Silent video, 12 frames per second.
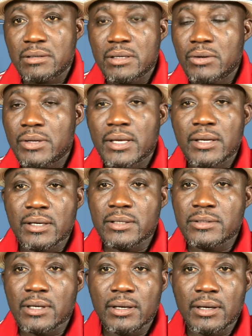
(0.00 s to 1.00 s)
they will get a
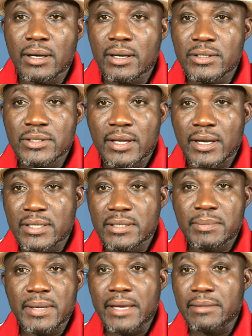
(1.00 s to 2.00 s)
college
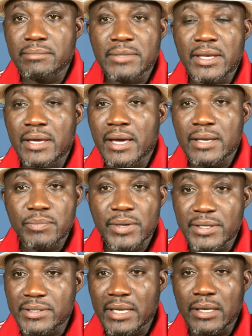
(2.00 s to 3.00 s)
scholarship like in a
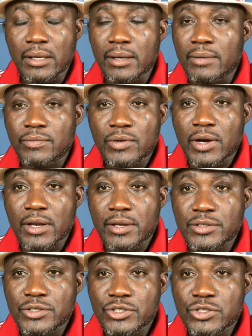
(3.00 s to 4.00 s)
heartbeat. A lot of
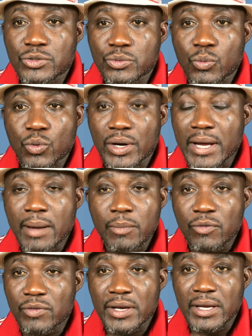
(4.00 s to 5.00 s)
colleges will come
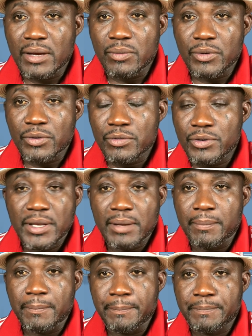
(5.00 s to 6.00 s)
over there and recruit
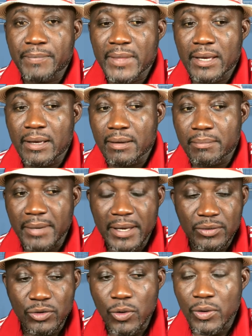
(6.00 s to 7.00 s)
them.
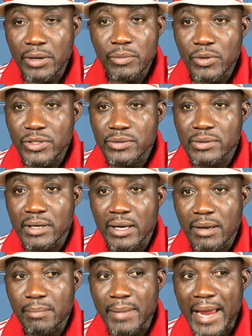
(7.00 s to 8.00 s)
My daughter was
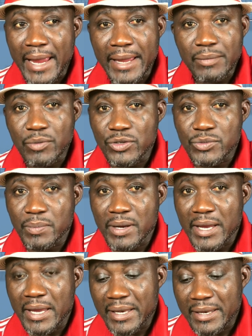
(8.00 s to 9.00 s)
Maya was
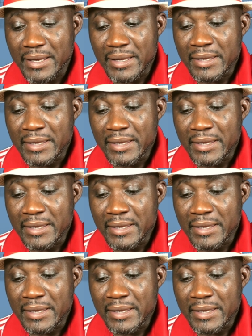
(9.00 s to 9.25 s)
playing